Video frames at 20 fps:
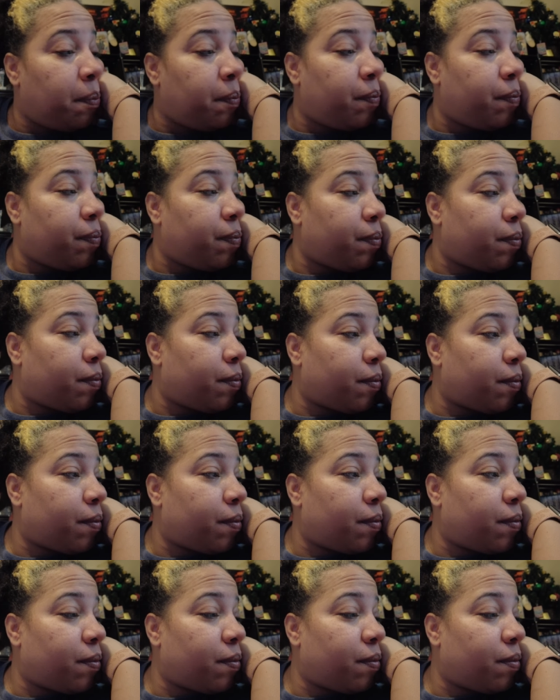
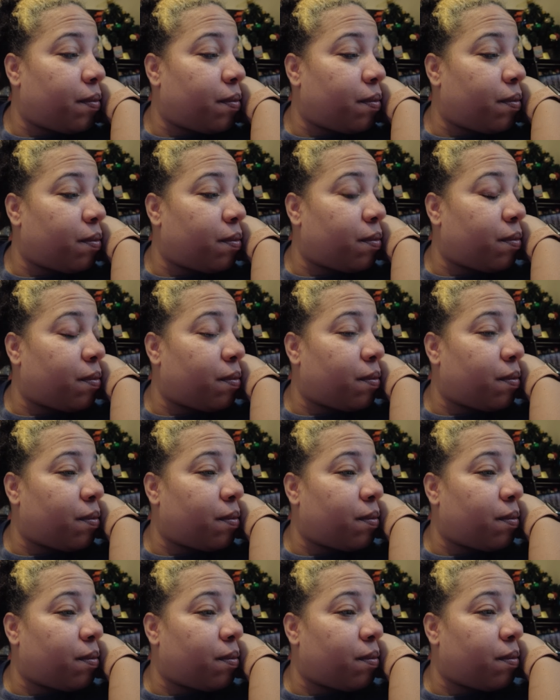
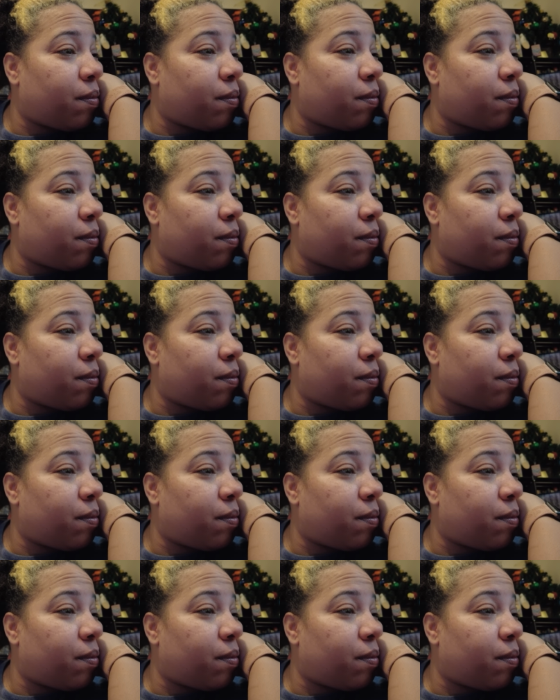No one is speaking in this clip.